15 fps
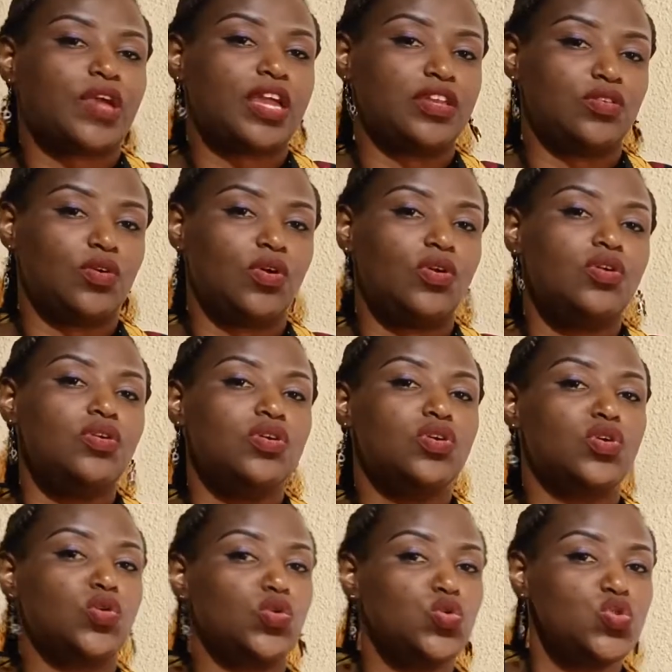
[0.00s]
I know.
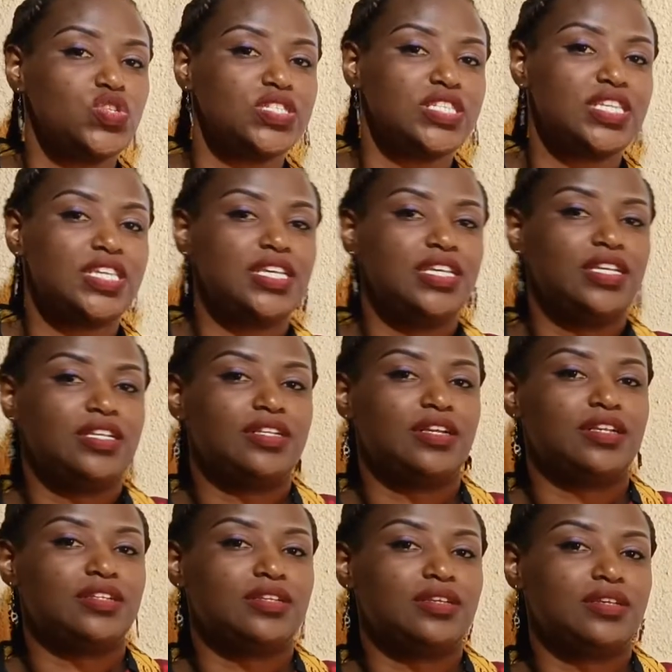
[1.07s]
Uzi,
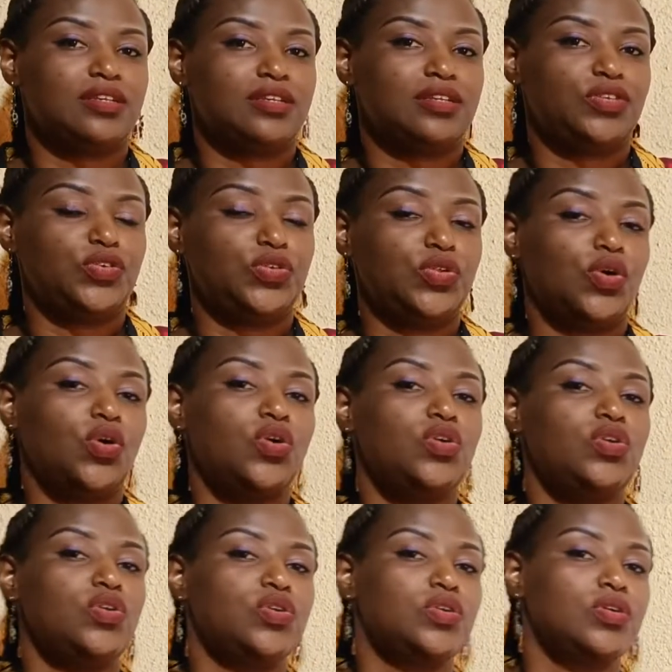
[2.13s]
you
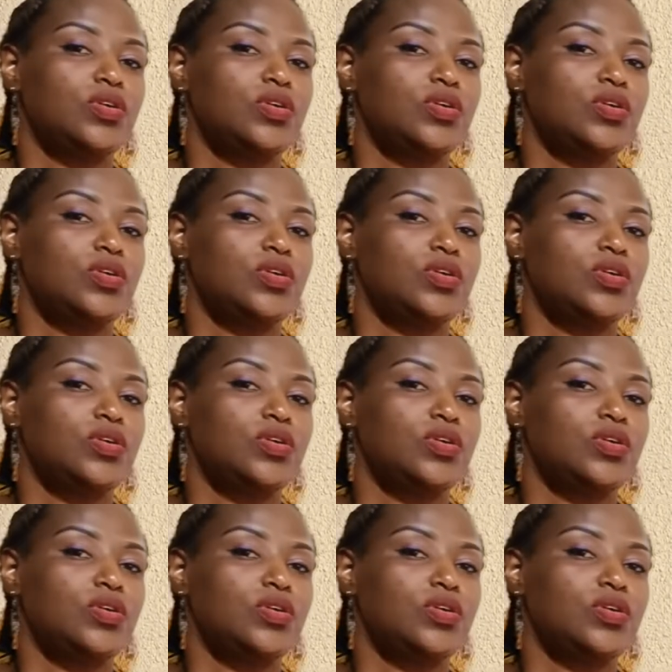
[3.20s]
know.